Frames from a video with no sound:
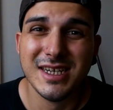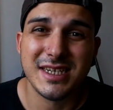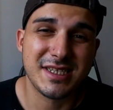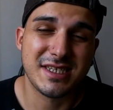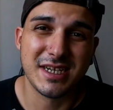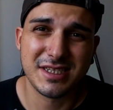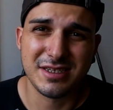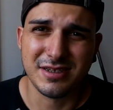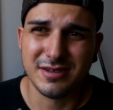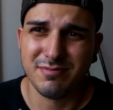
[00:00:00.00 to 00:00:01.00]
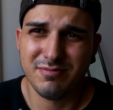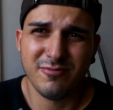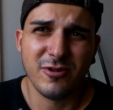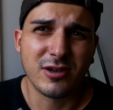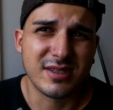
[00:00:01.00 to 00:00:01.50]
it's just a
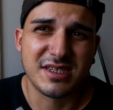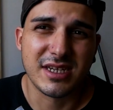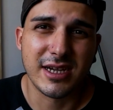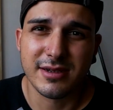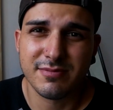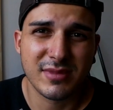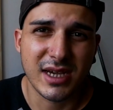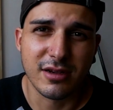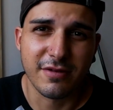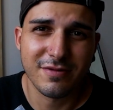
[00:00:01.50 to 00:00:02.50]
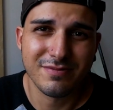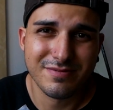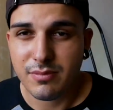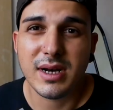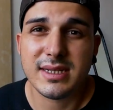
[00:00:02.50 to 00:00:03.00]
wrong design kind of.
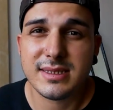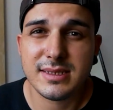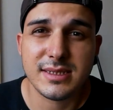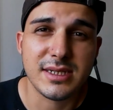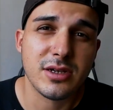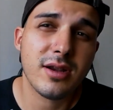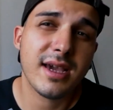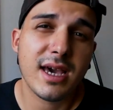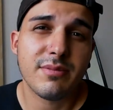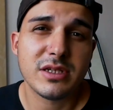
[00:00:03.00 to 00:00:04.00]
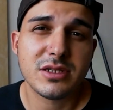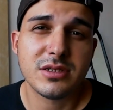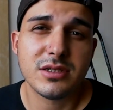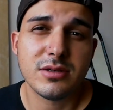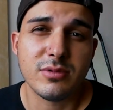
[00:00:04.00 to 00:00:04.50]
But it only
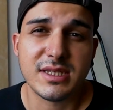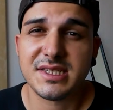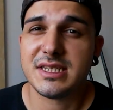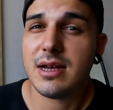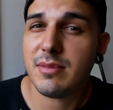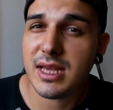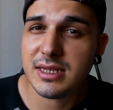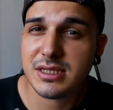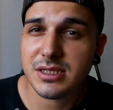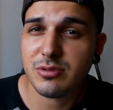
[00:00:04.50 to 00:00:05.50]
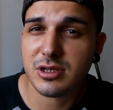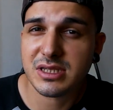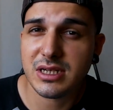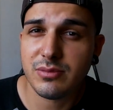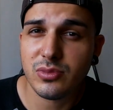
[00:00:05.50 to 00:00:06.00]
happens with some lenses. For
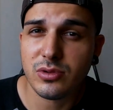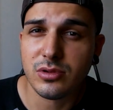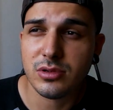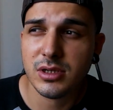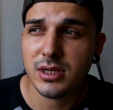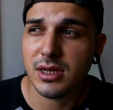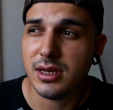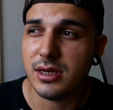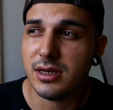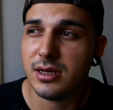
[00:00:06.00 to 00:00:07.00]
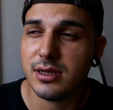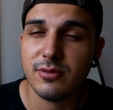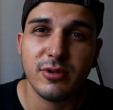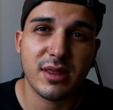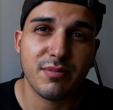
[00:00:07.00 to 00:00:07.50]
example,
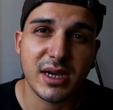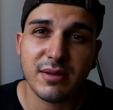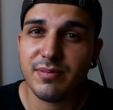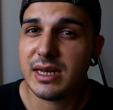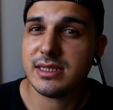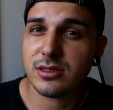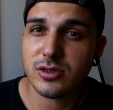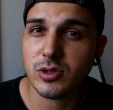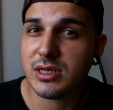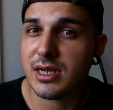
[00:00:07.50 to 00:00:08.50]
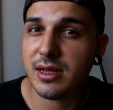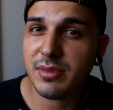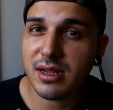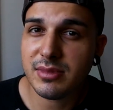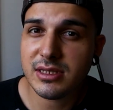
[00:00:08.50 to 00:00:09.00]
with my Pentagon
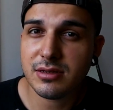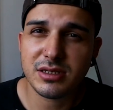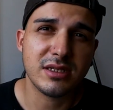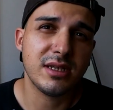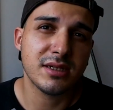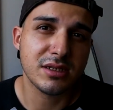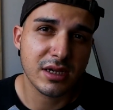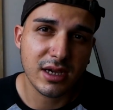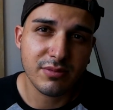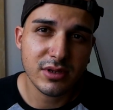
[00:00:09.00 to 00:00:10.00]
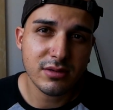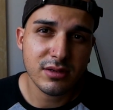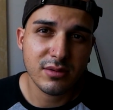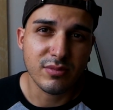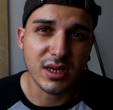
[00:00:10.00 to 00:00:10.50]
29mm it doesn't happen,
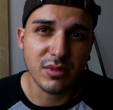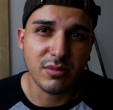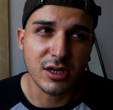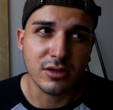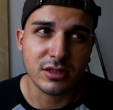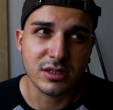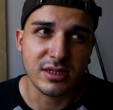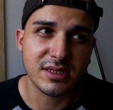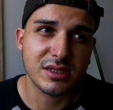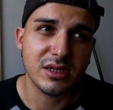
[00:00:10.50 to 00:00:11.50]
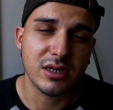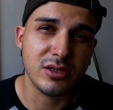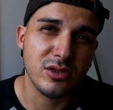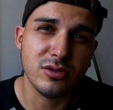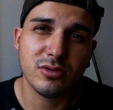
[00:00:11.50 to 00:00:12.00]
maybe because it's a
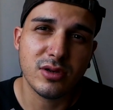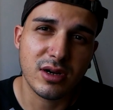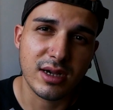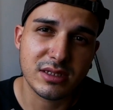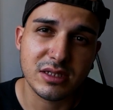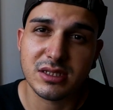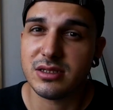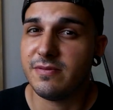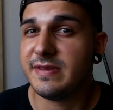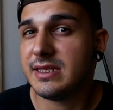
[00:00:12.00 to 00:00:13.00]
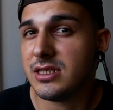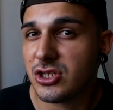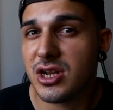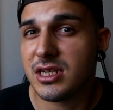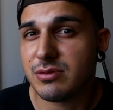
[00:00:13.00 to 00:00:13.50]
newer lens, it's a
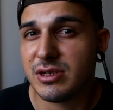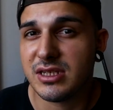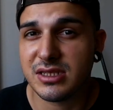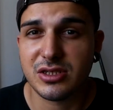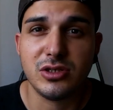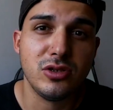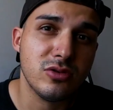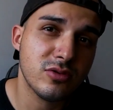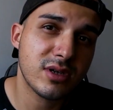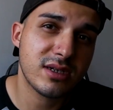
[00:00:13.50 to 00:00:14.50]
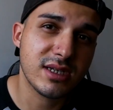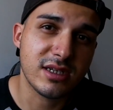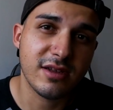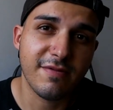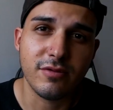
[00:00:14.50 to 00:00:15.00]
vintage lens, but it's newer
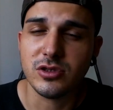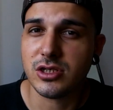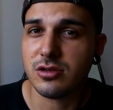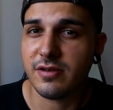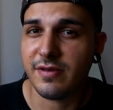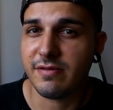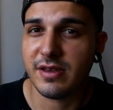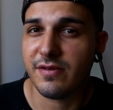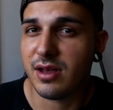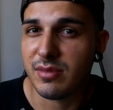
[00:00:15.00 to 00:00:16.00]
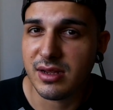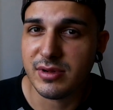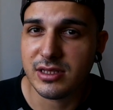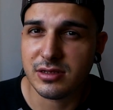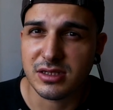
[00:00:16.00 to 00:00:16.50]
than the Fujinon
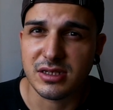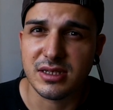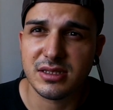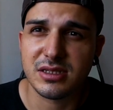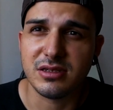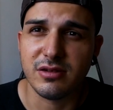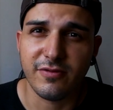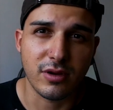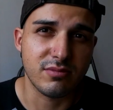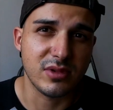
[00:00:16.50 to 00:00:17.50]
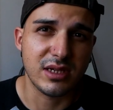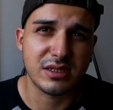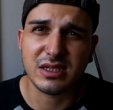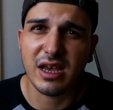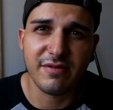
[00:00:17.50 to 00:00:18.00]
55mm that it's from the
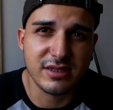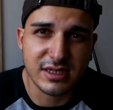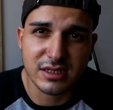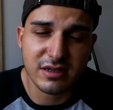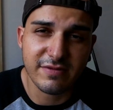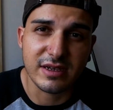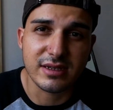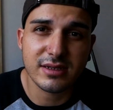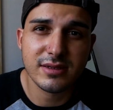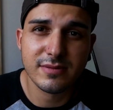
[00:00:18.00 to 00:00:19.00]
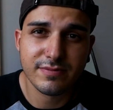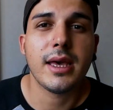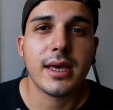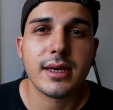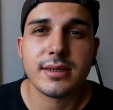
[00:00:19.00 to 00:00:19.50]
70s, I think.
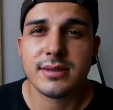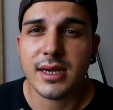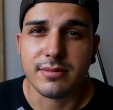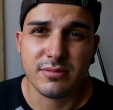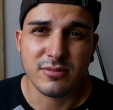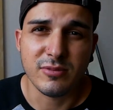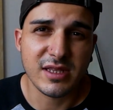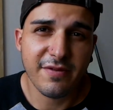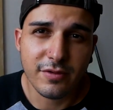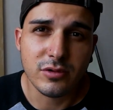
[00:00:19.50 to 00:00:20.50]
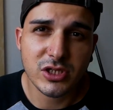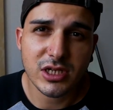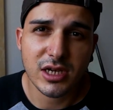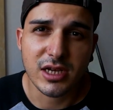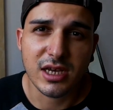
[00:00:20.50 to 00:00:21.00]
And yeah, with the
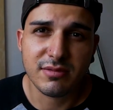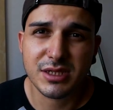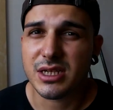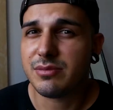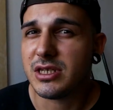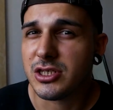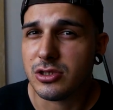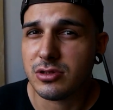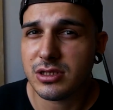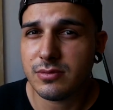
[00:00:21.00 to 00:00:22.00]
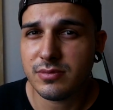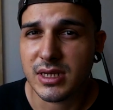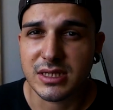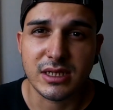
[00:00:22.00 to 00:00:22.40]
Fuji I have some issues, as